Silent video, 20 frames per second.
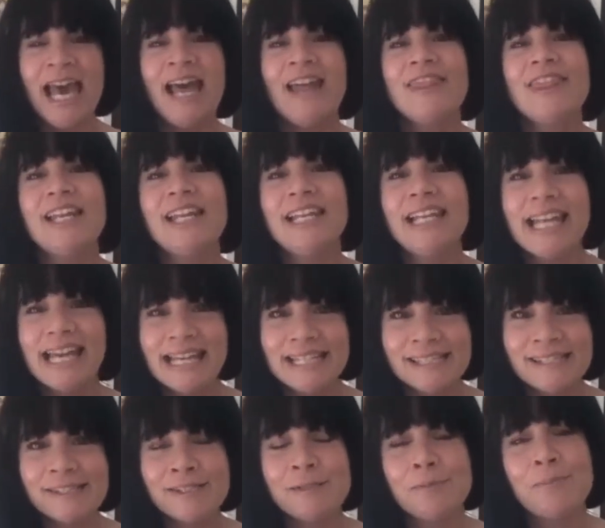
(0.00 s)
the less
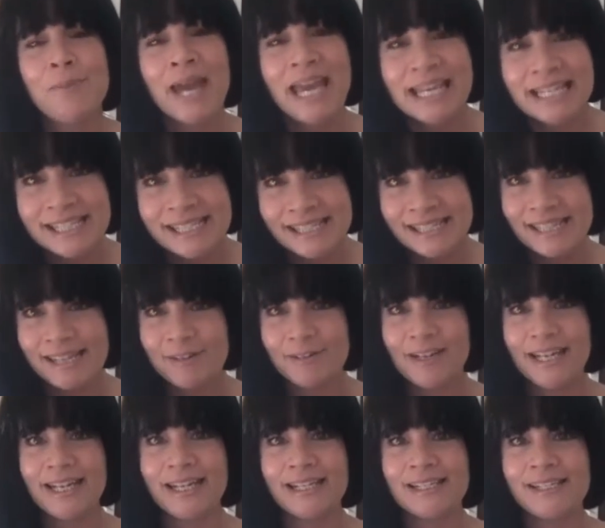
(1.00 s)
space there
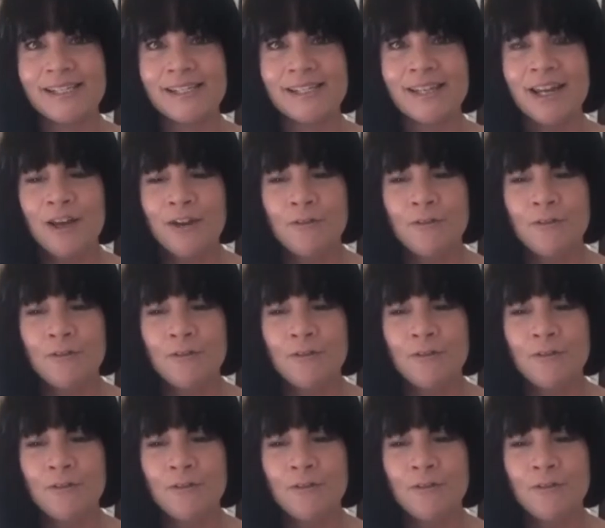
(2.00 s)
is